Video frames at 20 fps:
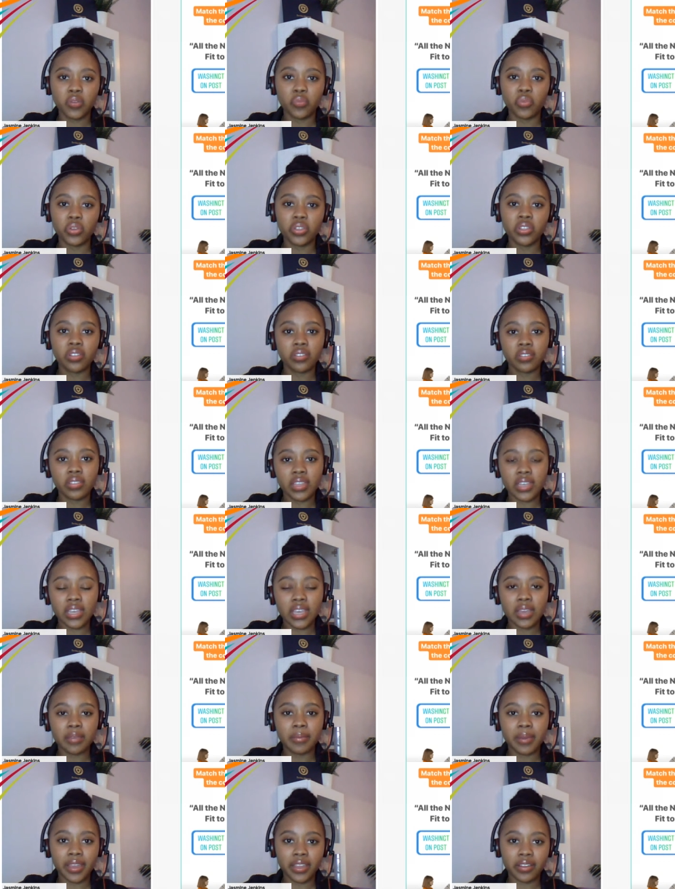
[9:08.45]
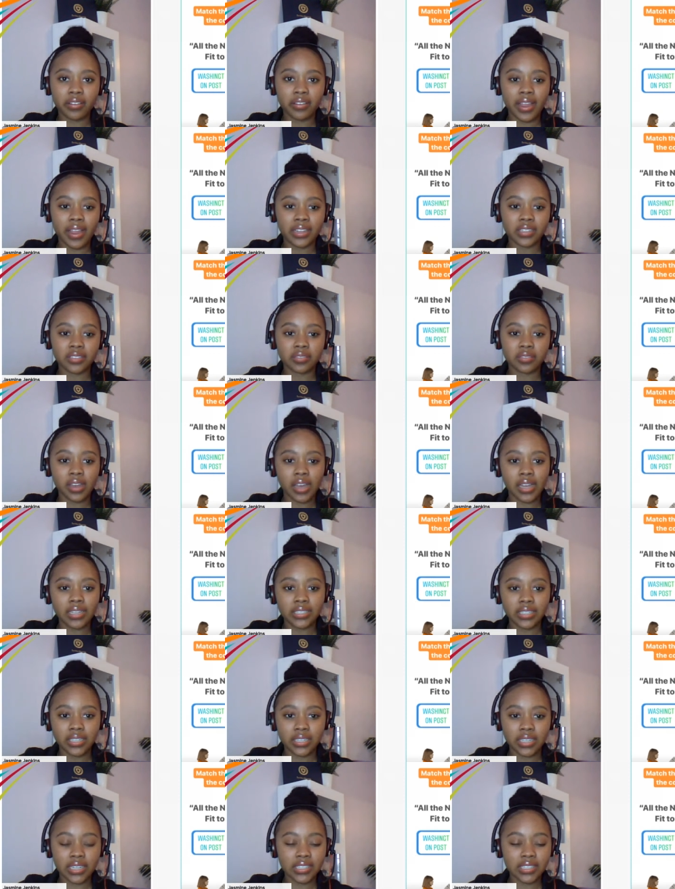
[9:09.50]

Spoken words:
when you're thinking about interactive content.